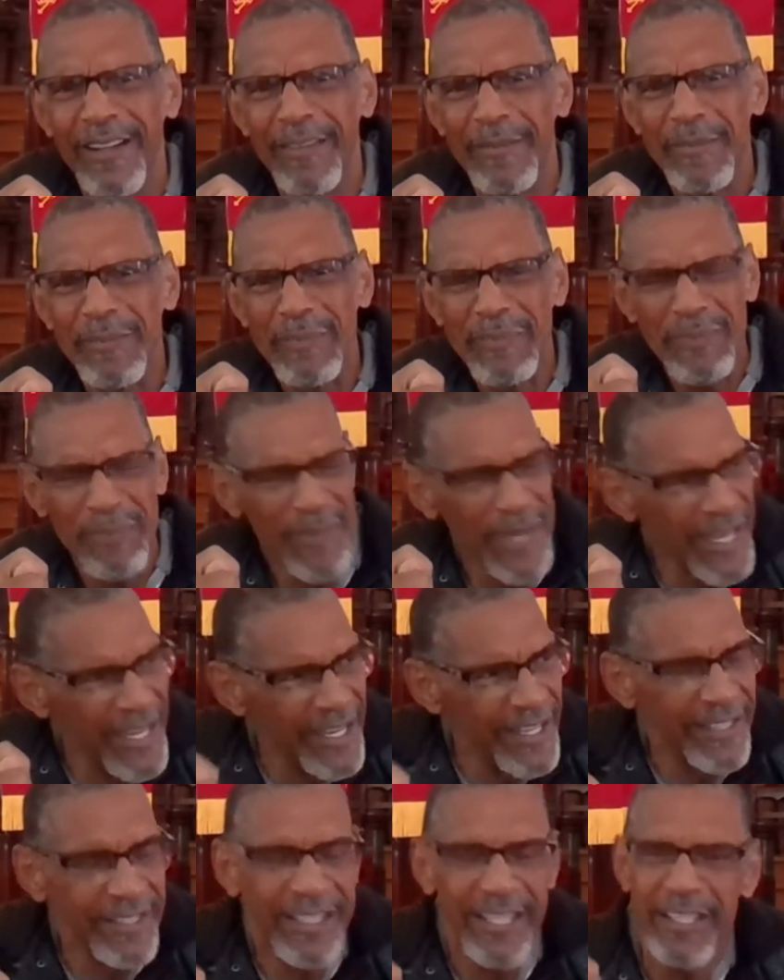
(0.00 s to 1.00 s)
Man,
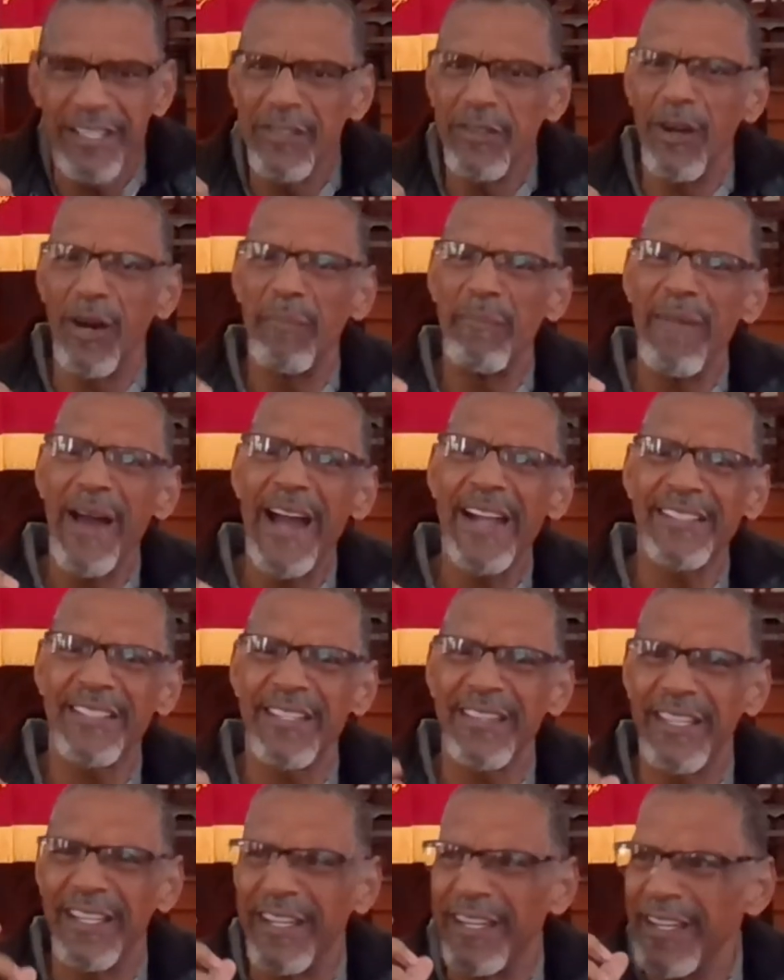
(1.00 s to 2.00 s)
can you imagine the,
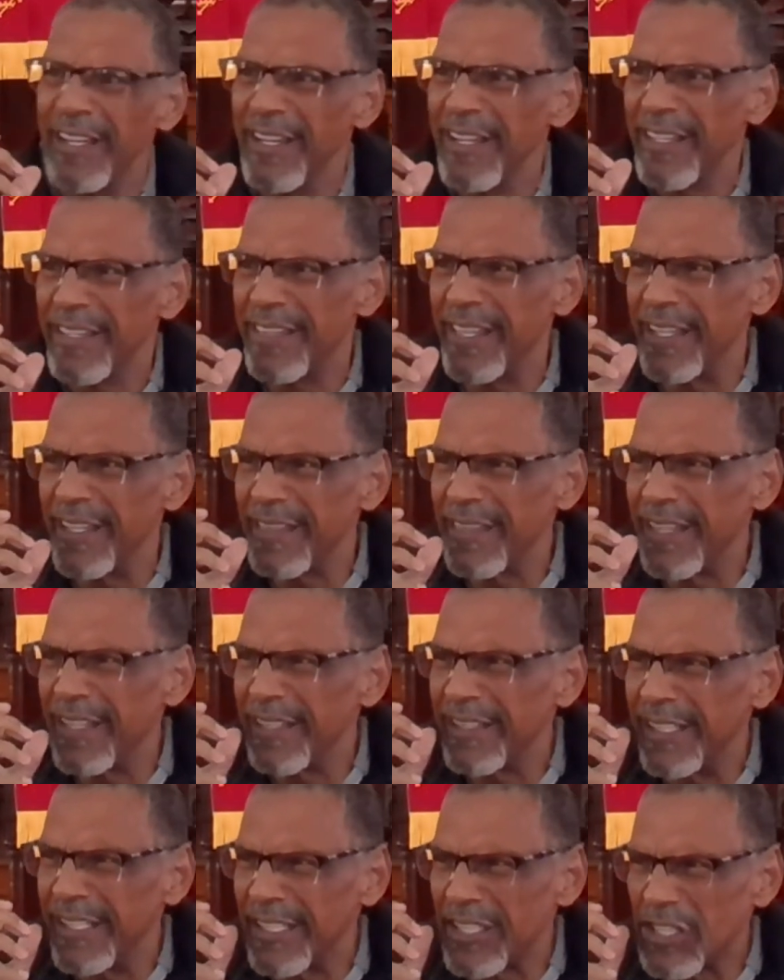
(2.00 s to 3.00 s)
the, the
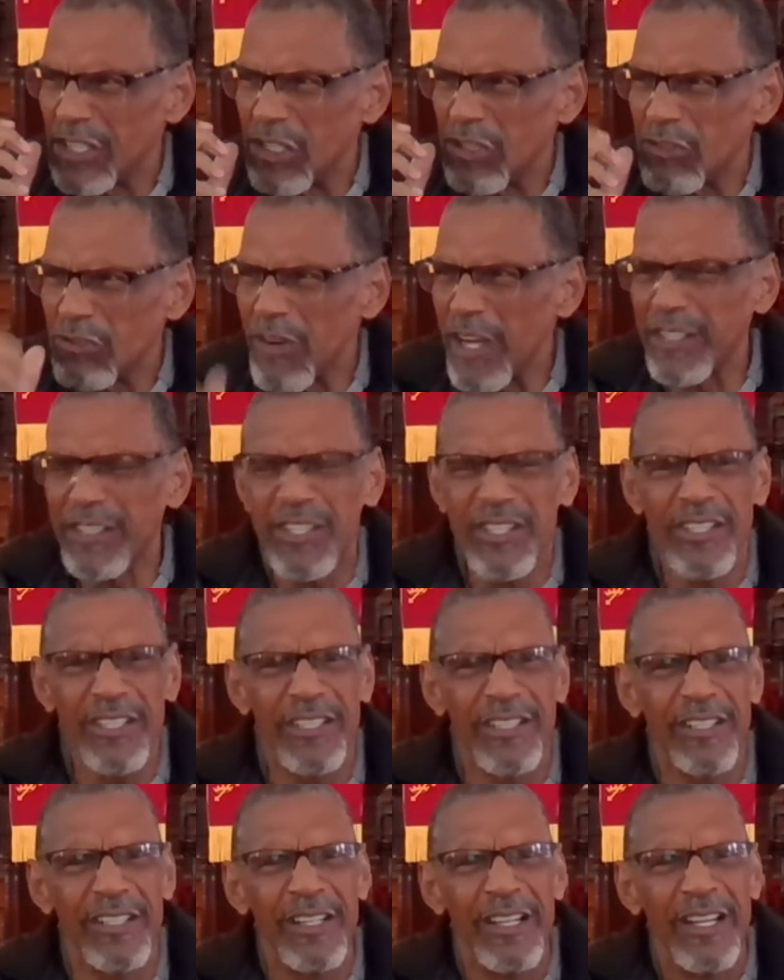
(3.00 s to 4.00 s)
destruction
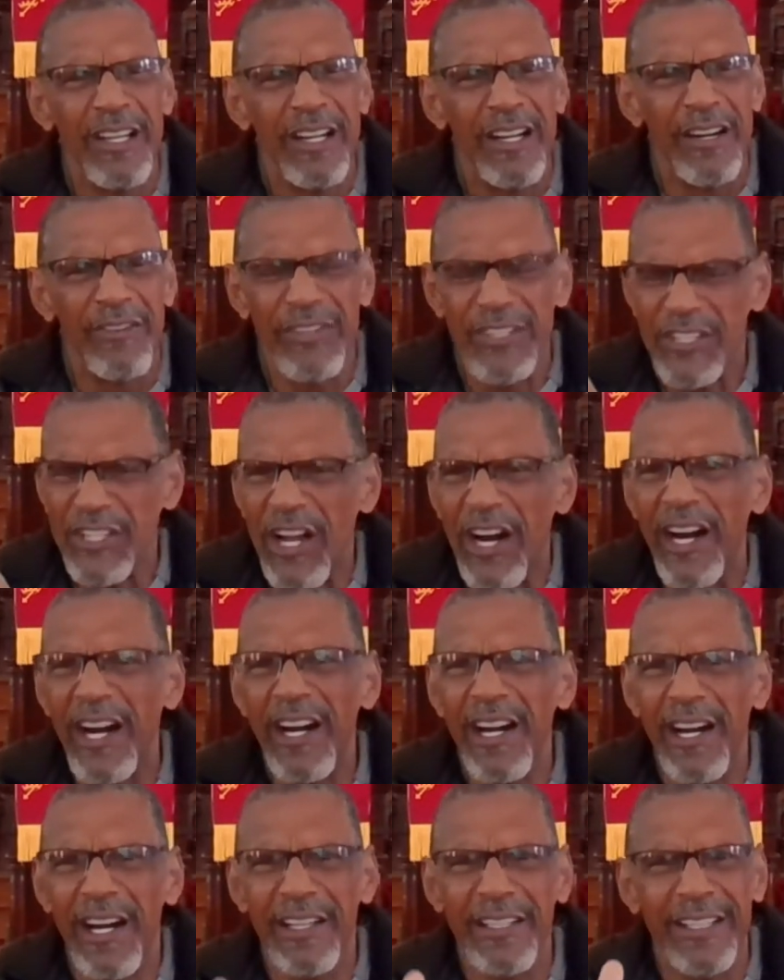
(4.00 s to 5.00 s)
of his heart
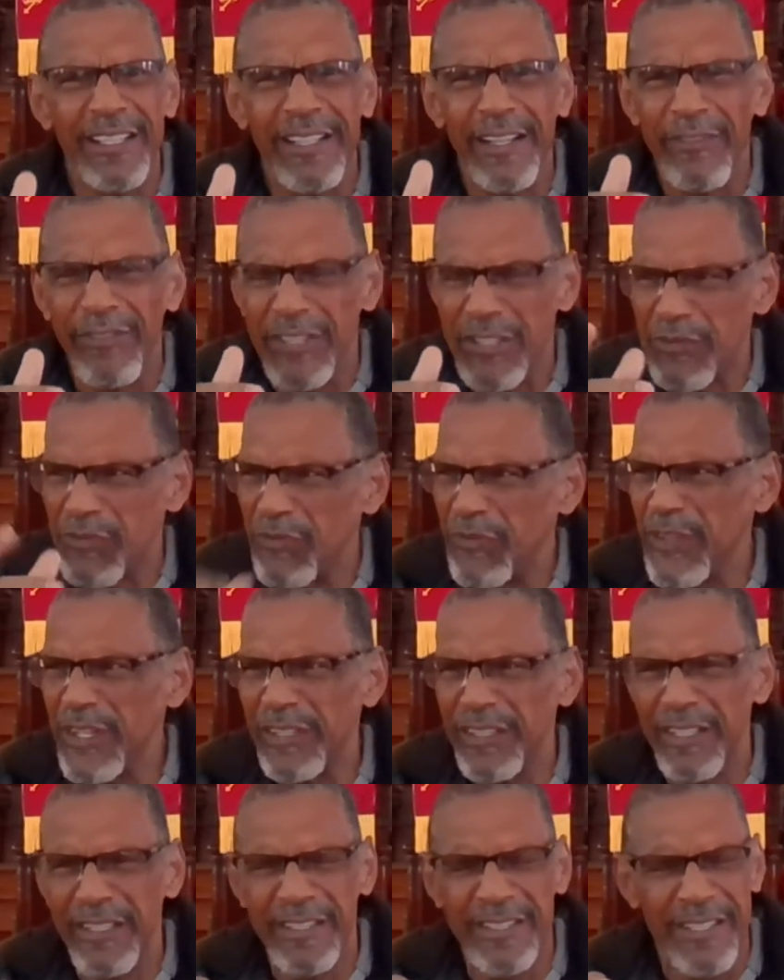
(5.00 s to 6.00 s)
and of his
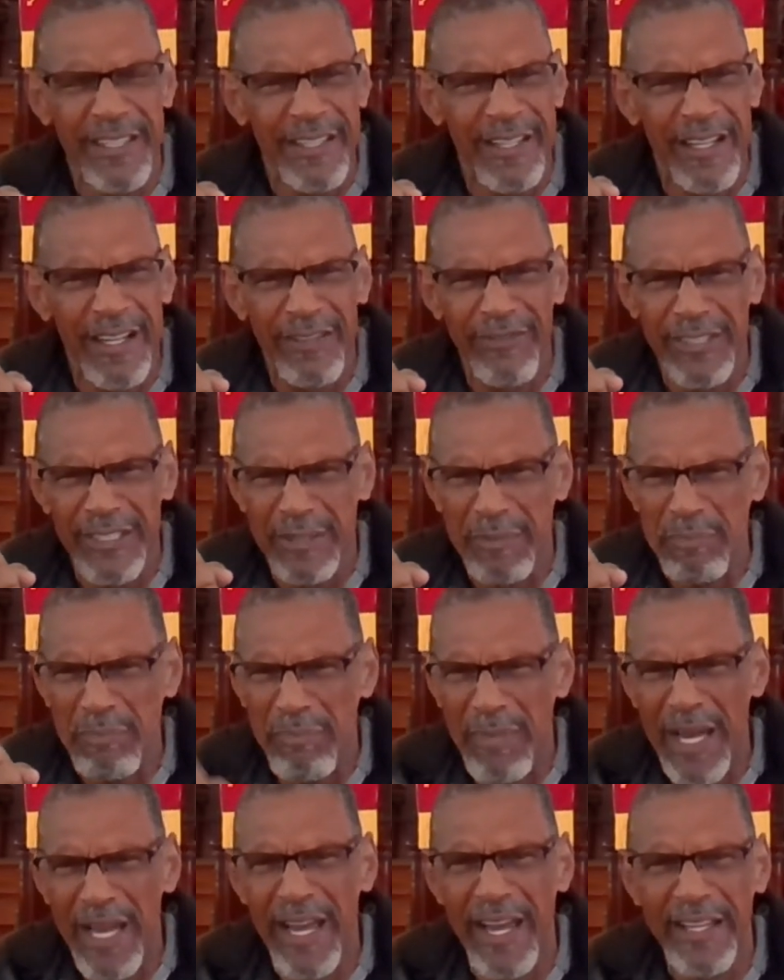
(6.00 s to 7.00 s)
feelings and of his
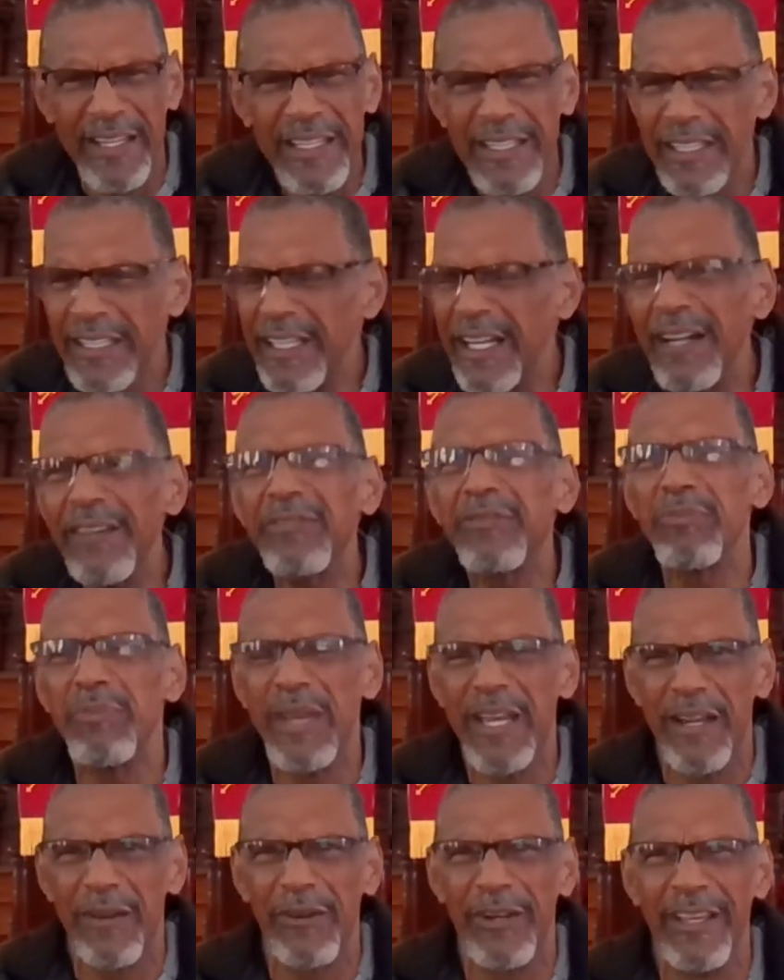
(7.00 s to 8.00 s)
mind? He loved Mary.